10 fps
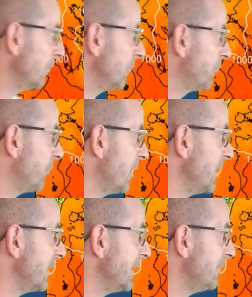
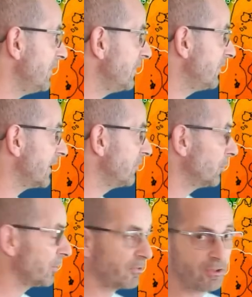Friday the 2nd of August.